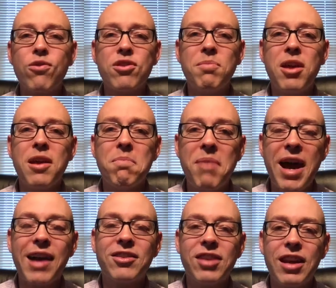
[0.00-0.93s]
to being
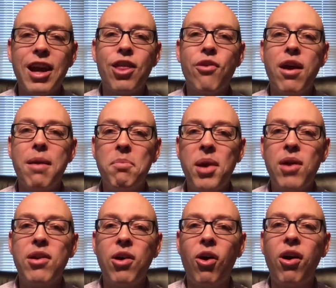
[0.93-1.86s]
back together at Perry
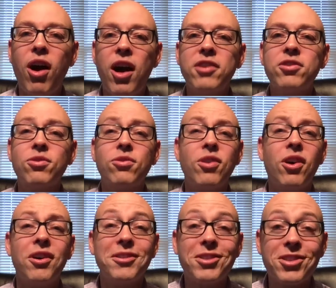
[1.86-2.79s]
Hall High School on
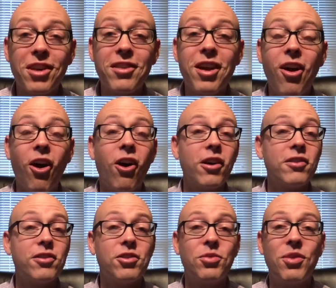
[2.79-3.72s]
Sunday, August the
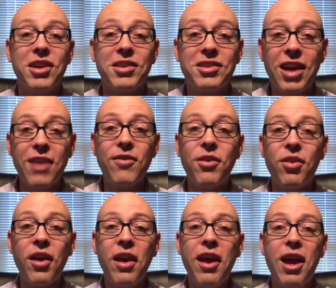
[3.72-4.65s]
twenty-seventh,
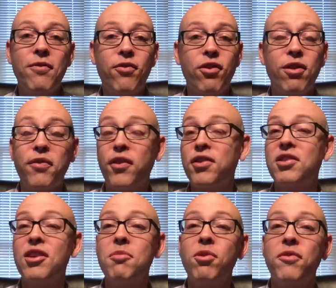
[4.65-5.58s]
and for the
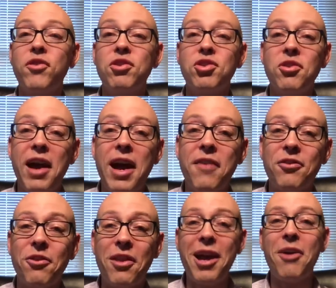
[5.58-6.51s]
foreseeable future after
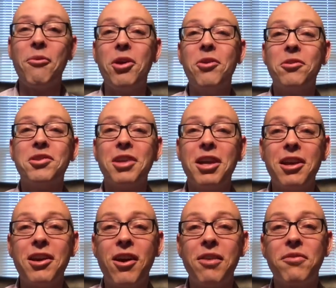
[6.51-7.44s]
that. We don't see any
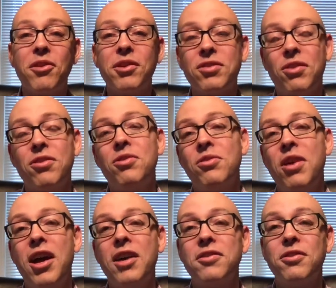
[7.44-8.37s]
conflicts on the
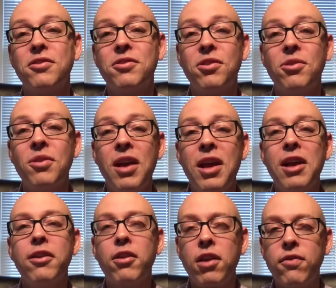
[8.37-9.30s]
horizon. And so
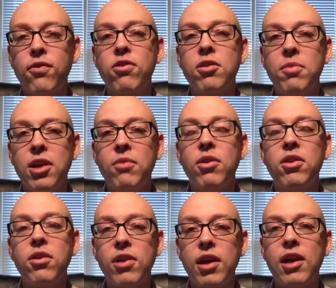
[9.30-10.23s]
looking forward to being with you
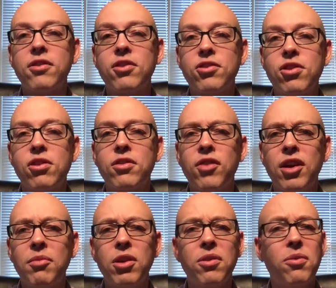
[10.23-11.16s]
again as a church
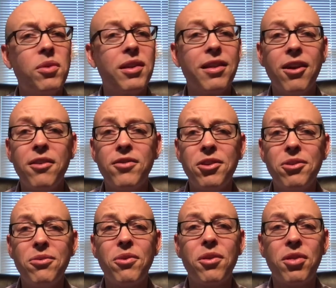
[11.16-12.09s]
family. We love you.
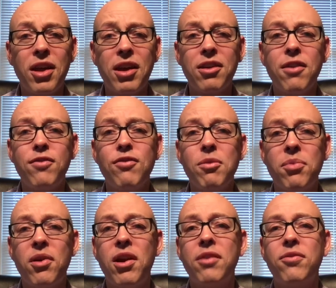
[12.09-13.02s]
We're thinking of you and
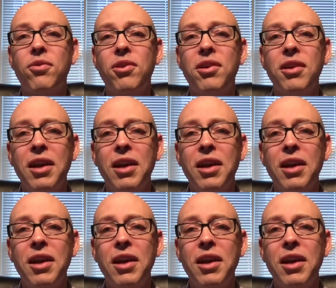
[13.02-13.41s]
praying for you.